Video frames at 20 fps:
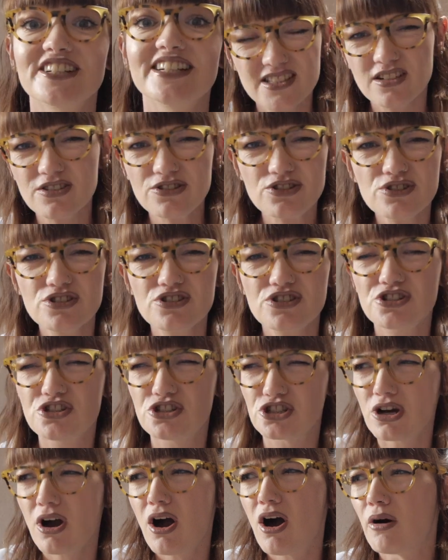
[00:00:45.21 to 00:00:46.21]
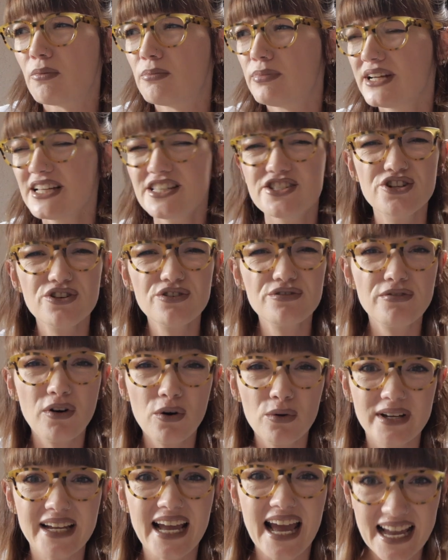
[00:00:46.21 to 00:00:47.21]
It's not just a job, it's your
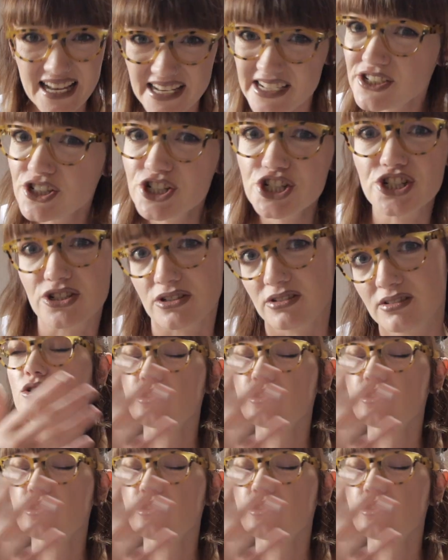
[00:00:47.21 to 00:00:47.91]
vocation.